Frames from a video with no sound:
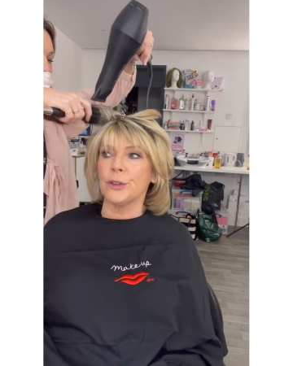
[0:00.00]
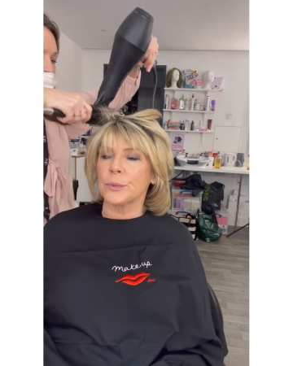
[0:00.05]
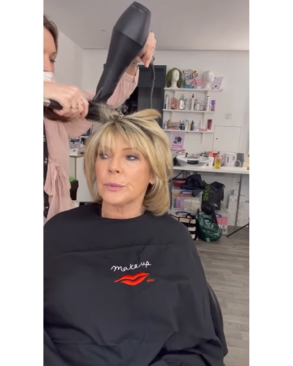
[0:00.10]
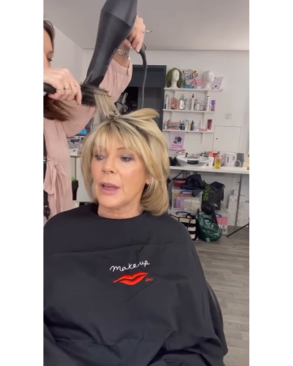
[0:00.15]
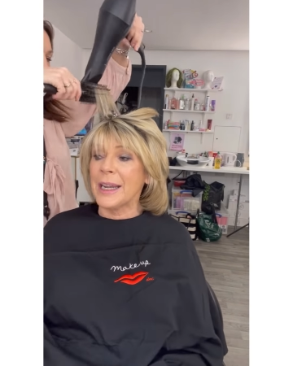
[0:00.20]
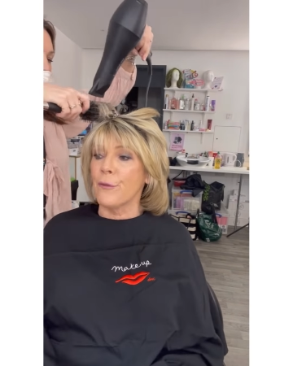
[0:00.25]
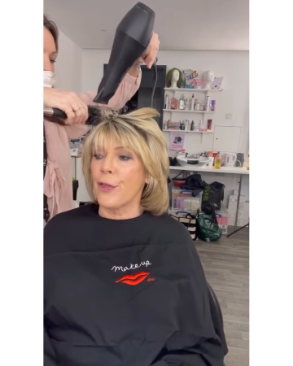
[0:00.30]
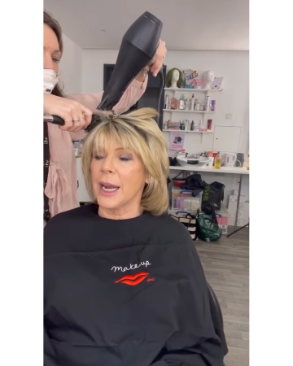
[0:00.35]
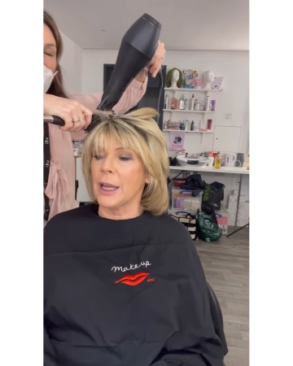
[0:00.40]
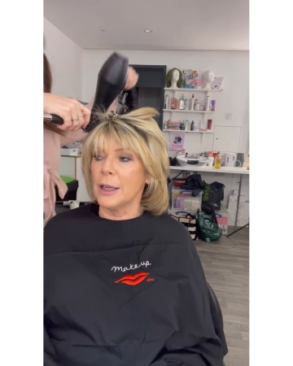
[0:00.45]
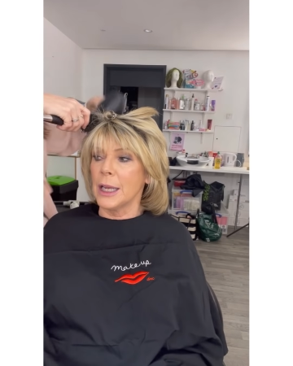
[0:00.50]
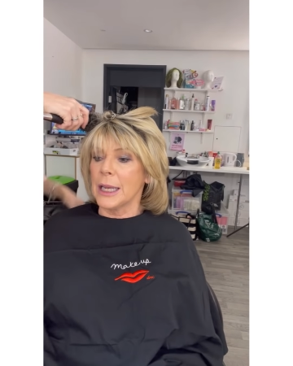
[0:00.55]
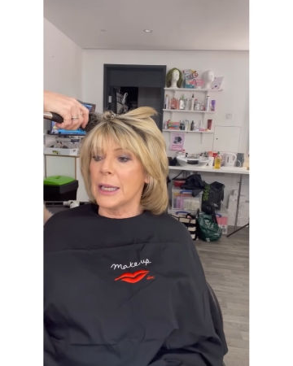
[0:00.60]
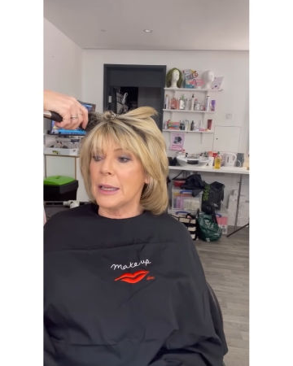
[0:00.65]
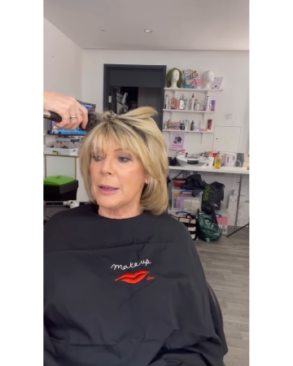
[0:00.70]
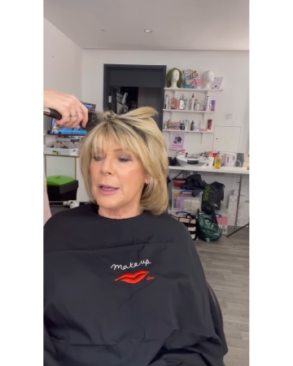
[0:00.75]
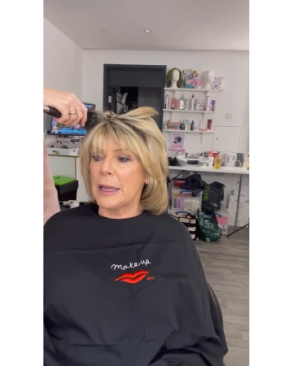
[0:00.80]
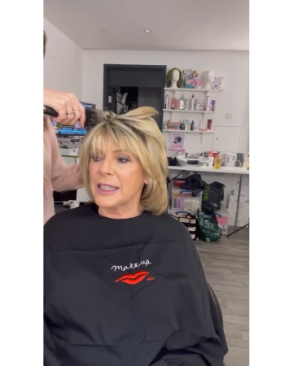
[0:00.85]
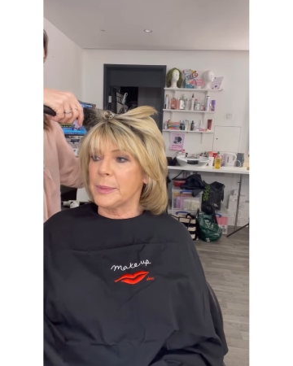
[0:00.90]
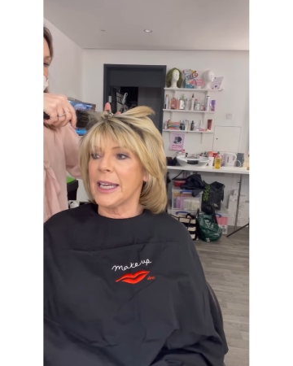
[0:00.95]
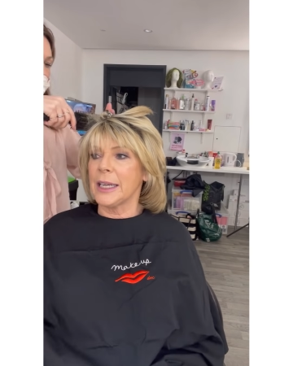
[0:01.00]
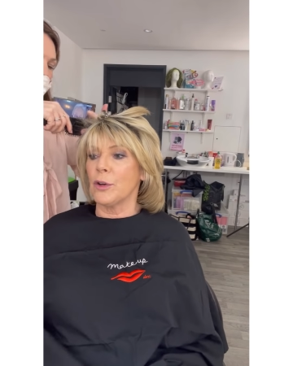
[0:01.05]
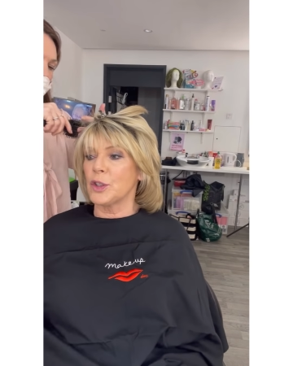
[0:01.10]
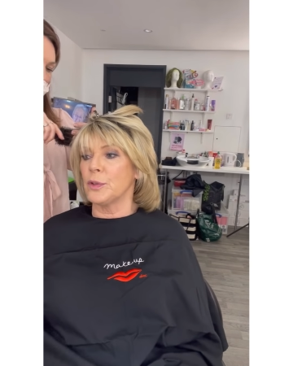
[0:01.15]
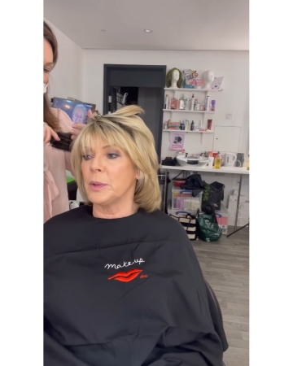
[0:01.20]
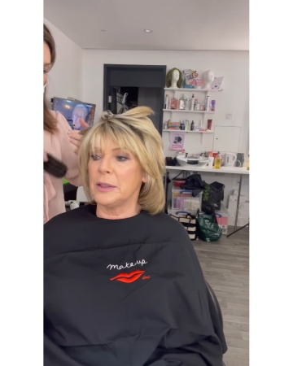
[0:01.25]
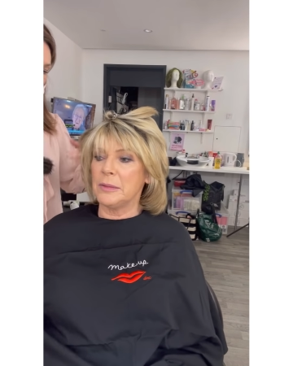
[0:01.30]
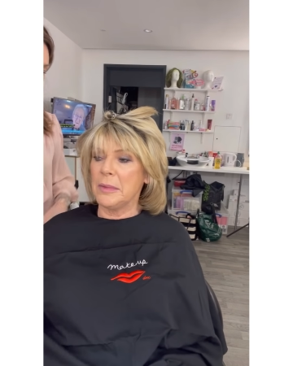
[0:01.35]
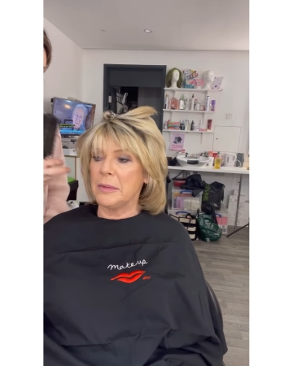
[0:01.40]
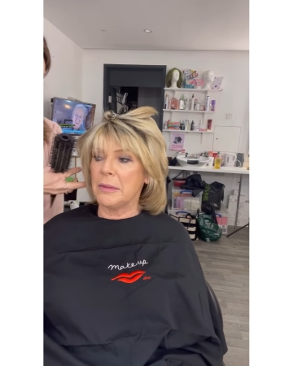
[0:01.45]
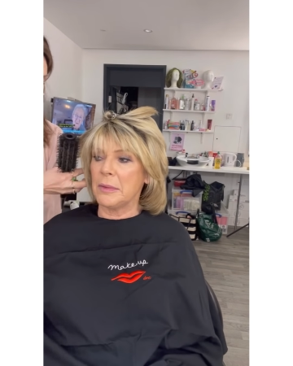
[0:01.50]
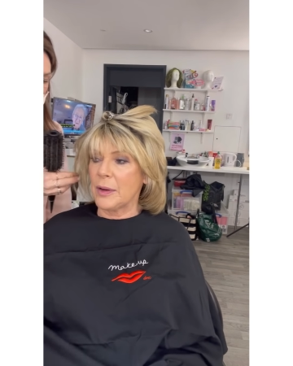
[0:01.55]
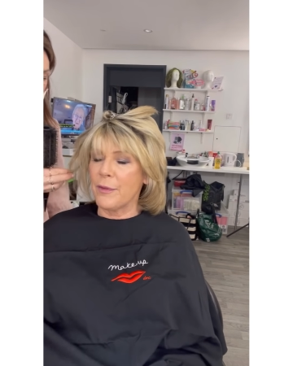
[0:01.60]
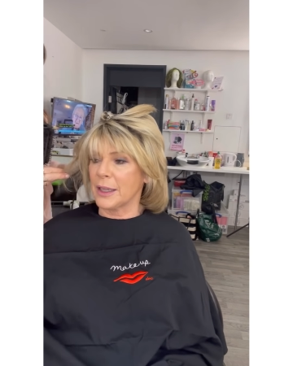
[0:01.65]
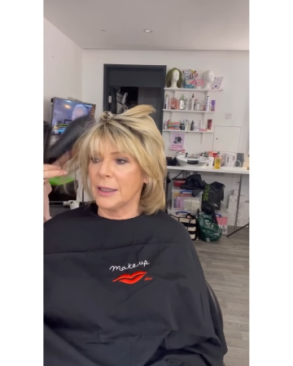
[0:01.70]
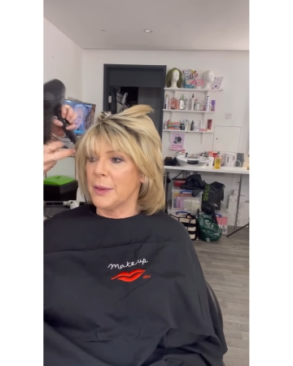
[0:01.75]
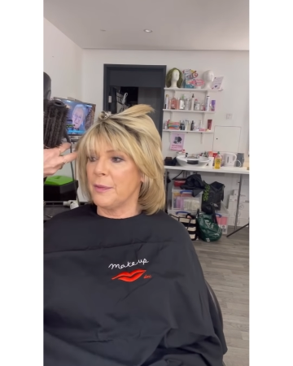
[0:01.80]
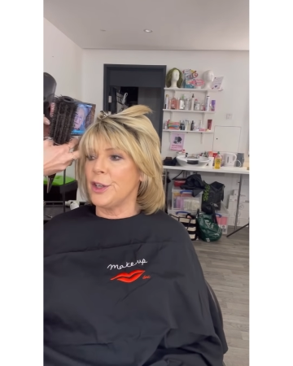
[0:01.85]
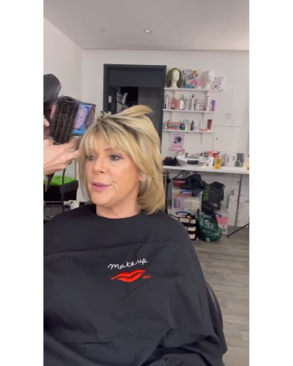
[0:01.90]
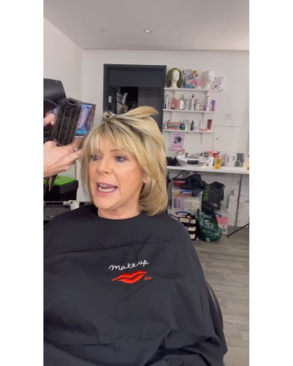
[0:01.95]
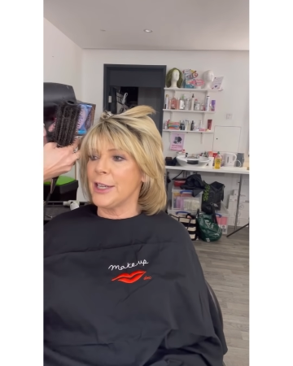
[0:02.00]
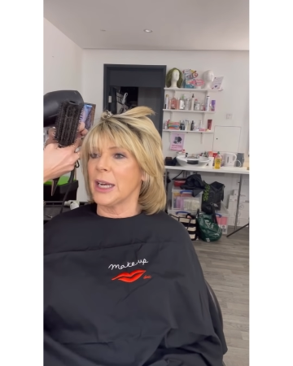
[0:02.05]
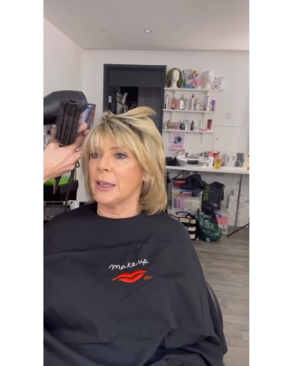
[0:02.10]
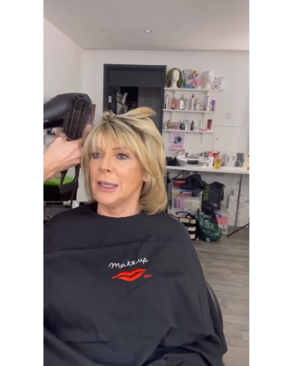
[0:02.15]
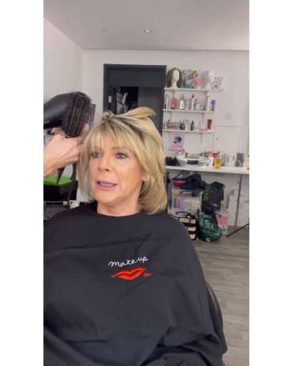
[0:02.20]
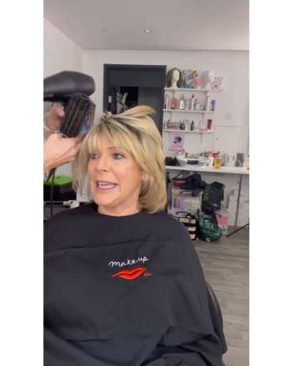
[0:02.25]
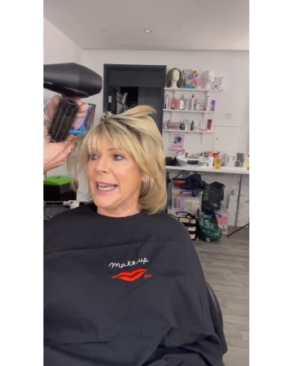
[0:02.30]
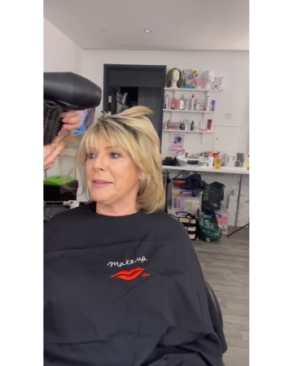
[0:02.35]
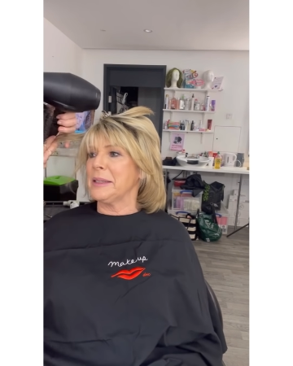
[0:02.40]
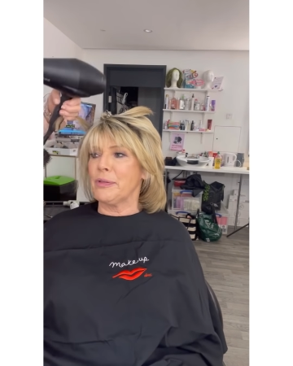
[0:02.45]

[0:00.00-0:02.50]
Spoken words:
On the odd occasion, we'll put in extra hair